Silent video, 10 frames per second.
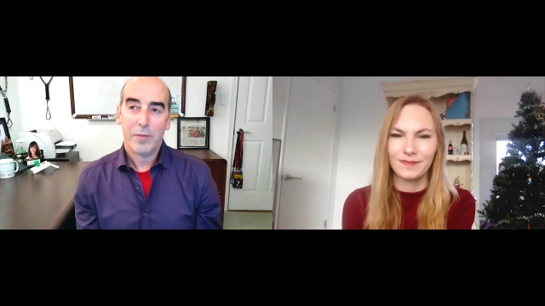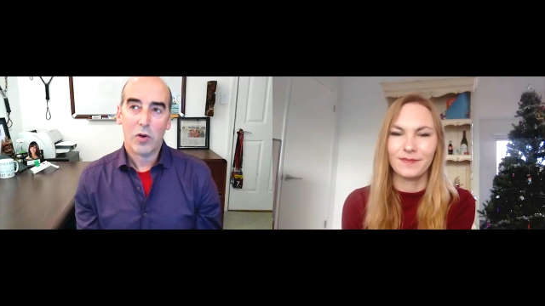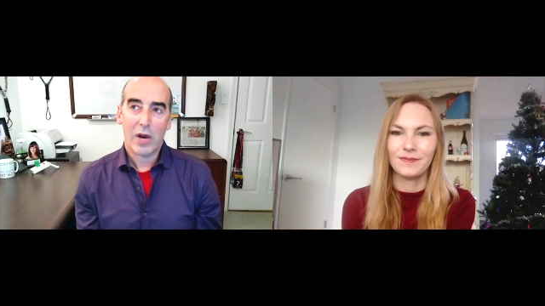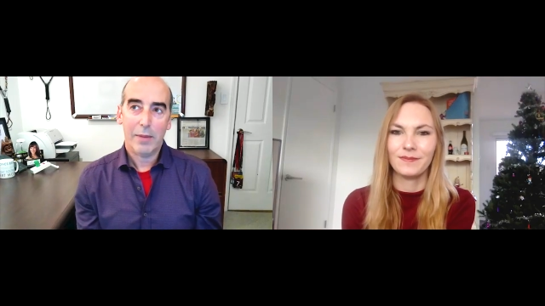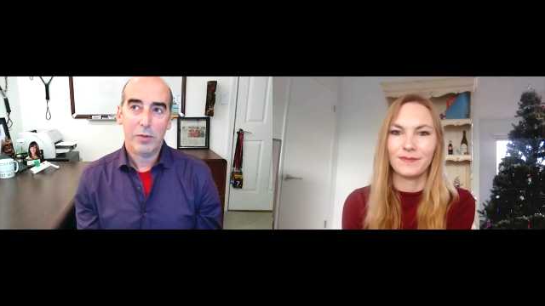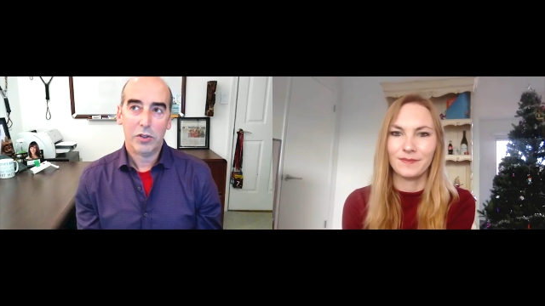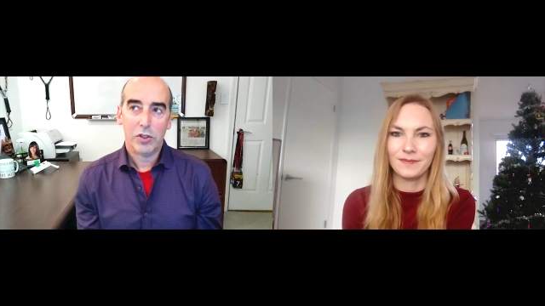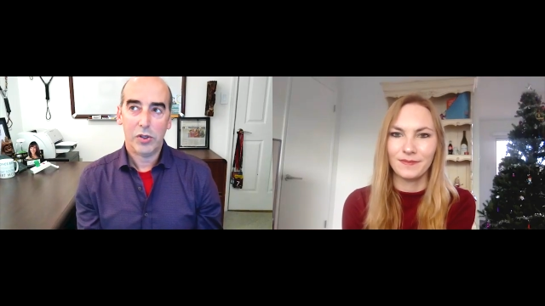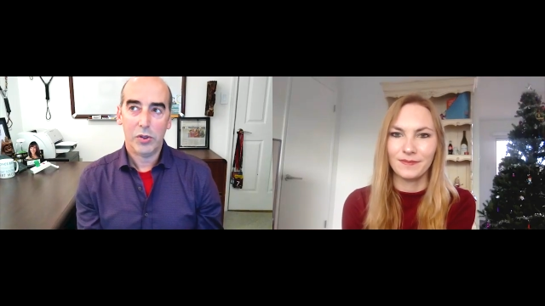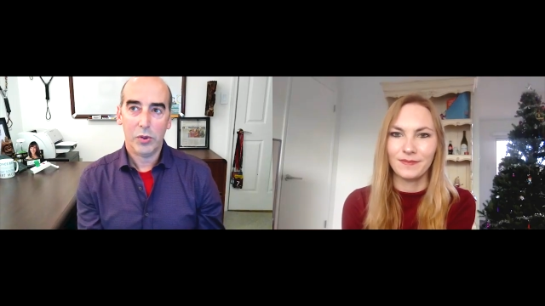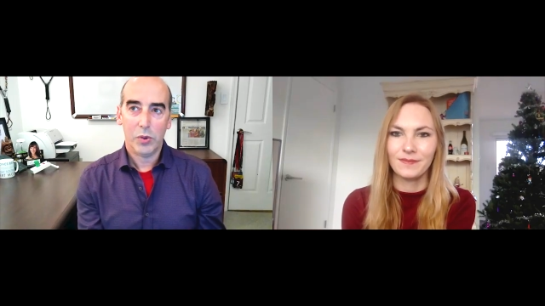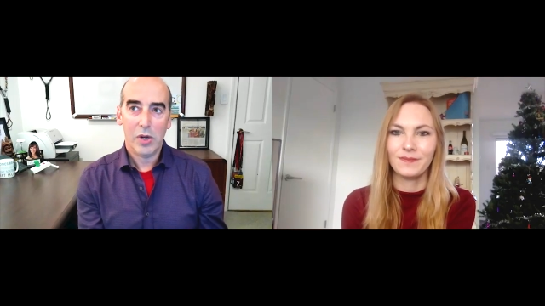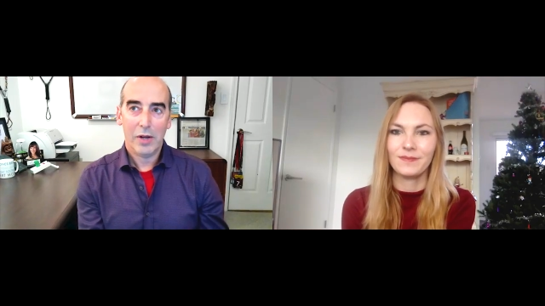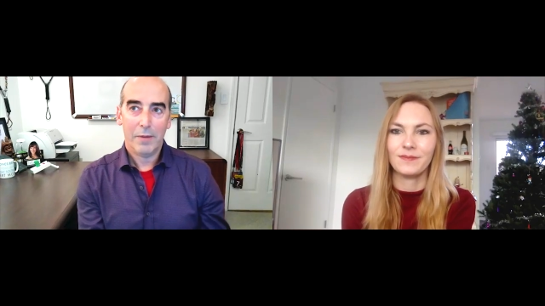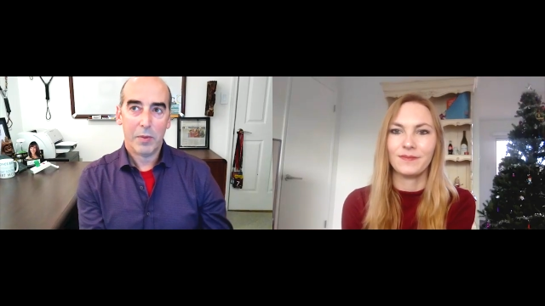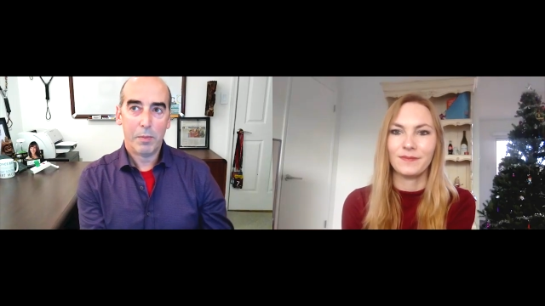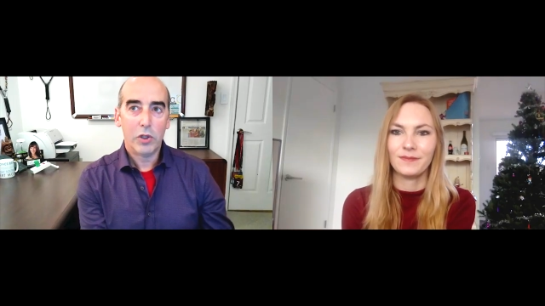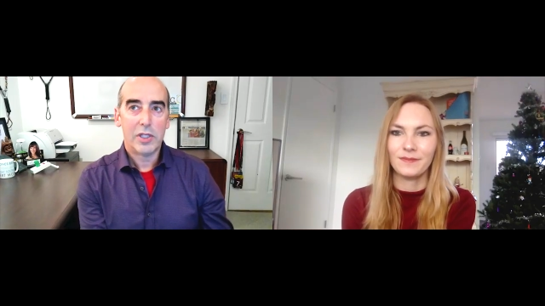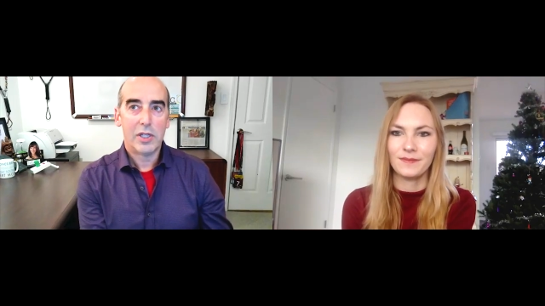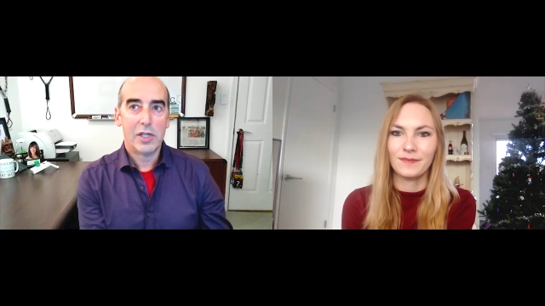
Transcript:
Speaker 1: you're able to put